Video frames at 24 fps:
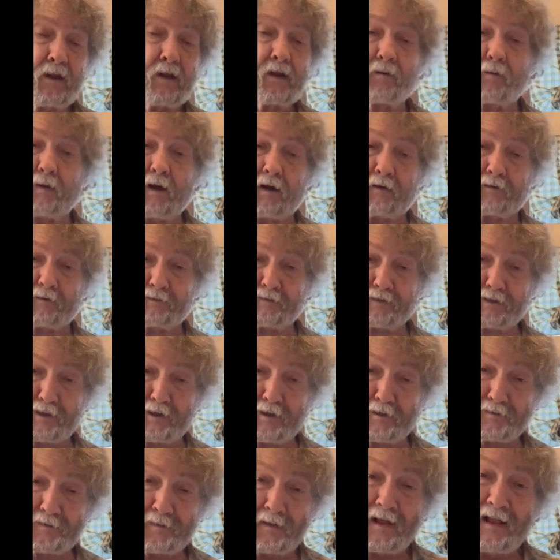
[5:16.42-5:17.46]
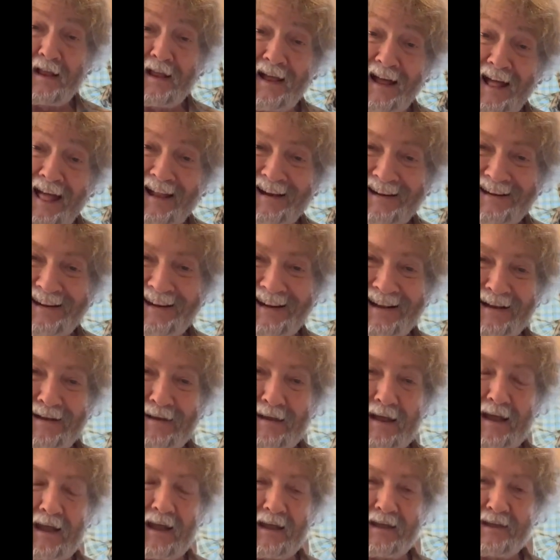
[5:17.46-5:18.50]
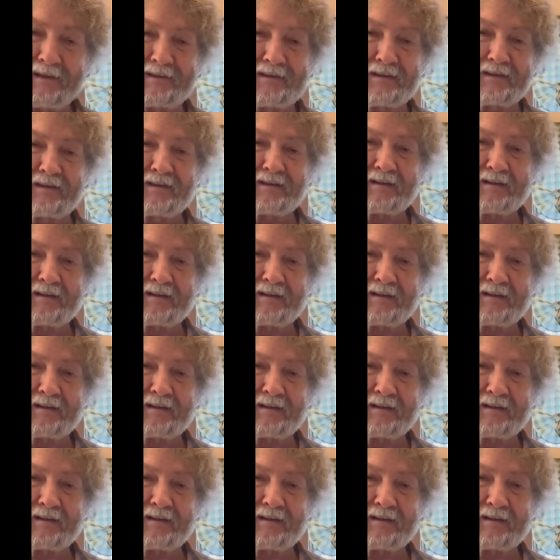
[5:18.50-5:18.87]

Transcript: However it goes. It's